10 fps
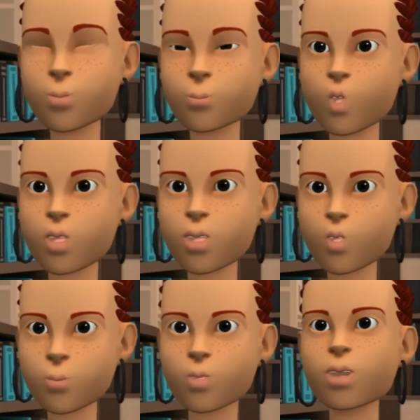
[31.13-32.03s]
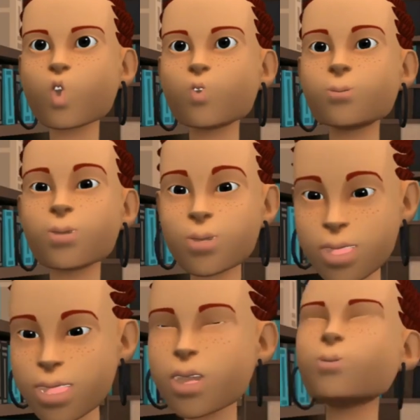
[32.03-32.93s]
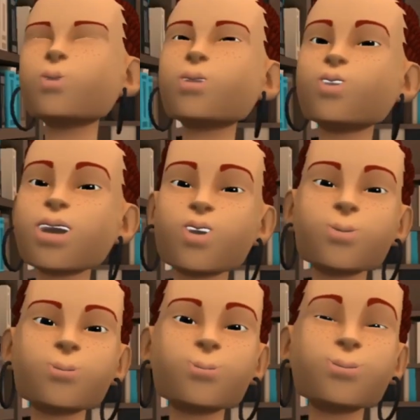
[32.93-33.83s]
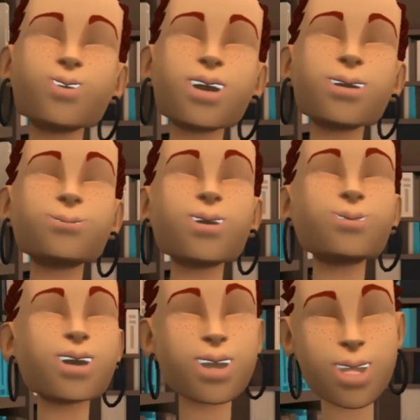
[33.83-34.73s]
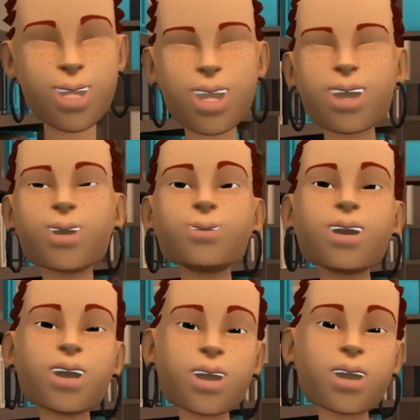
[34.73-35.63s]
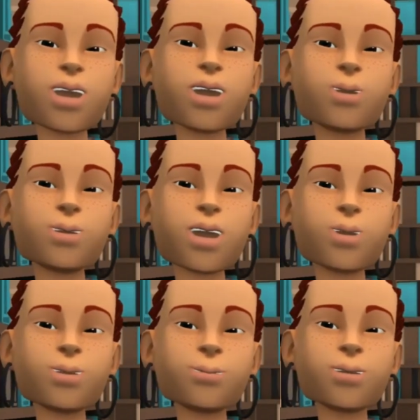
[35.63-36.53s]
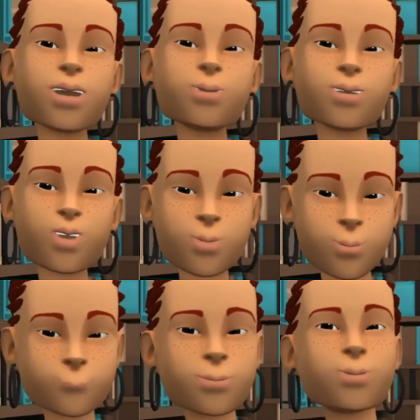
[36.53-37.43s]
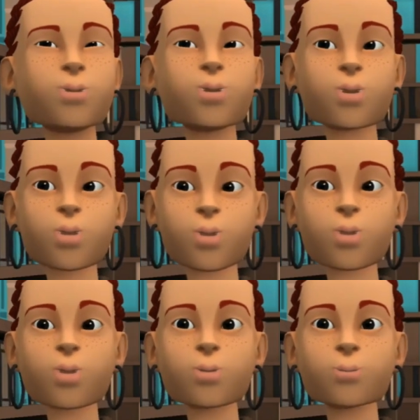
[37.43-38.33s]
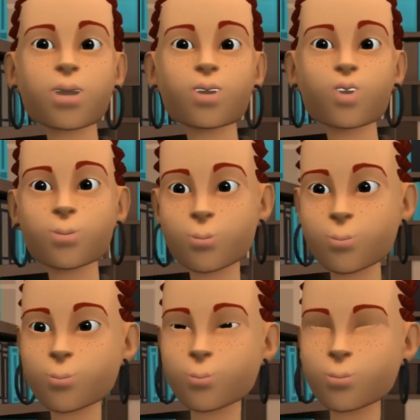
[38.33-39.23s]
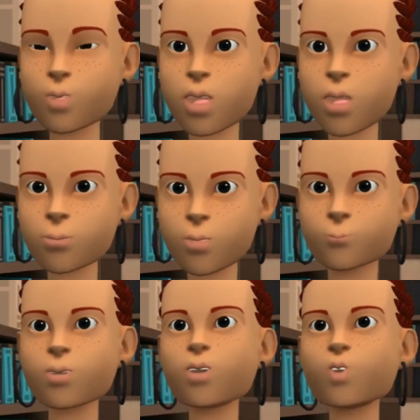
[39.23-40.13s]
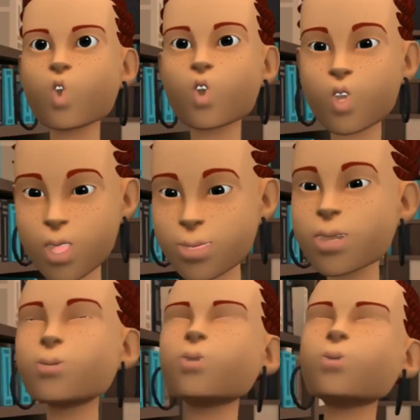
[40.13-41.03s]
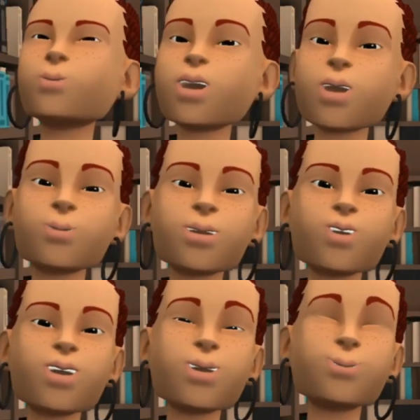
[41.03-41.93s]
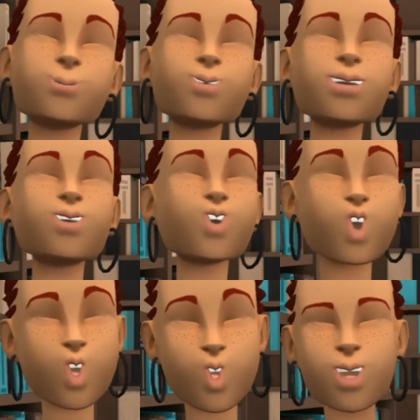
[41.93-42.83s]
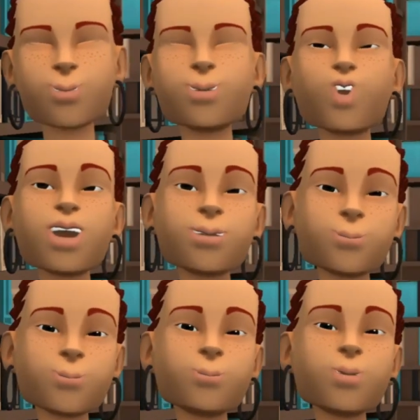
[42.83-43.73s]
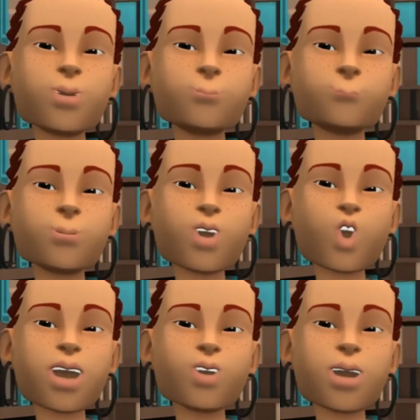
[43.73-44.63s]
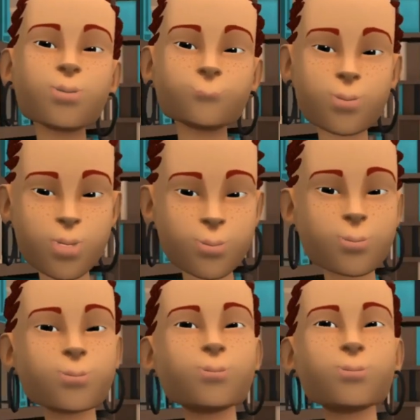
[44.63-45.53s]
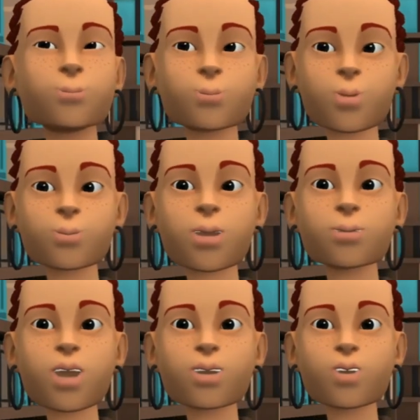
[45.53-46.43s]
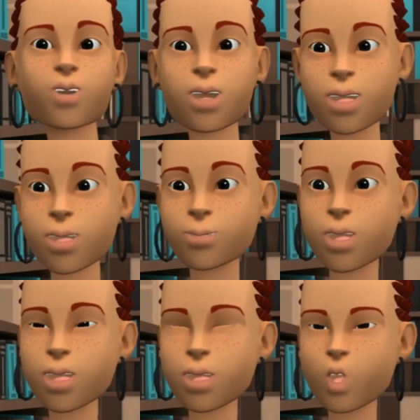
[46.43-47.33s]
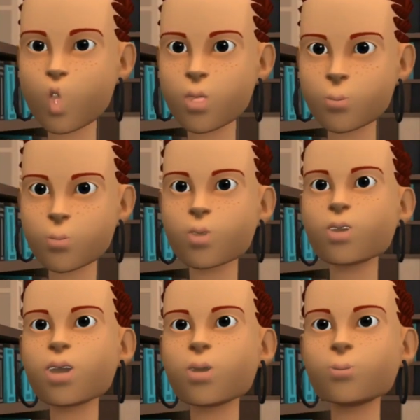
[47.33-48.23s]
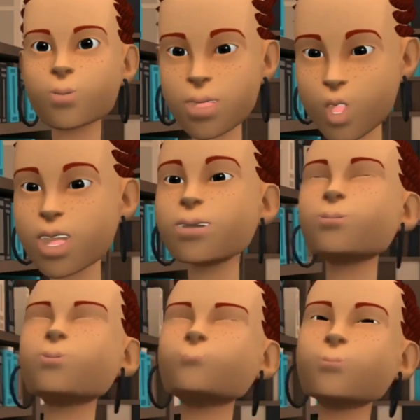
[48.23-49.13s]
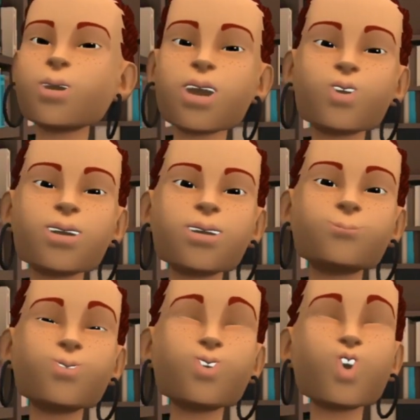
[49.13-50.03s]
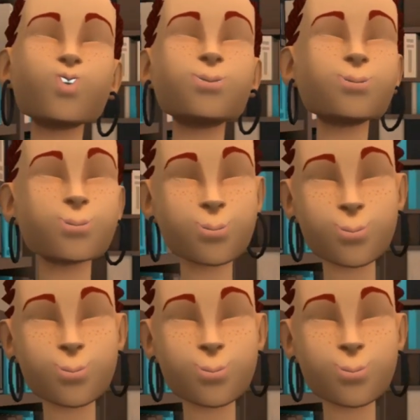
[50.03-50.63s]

Countries got to know each other through it, such as Western civilizations and Eastern civilizations, such as India and China. The Arabian Gulf is also characterized by a large number of wide terrains spread in all its aspects, and is surrounded by many beaches, plains, plateaus, and sandy mountains.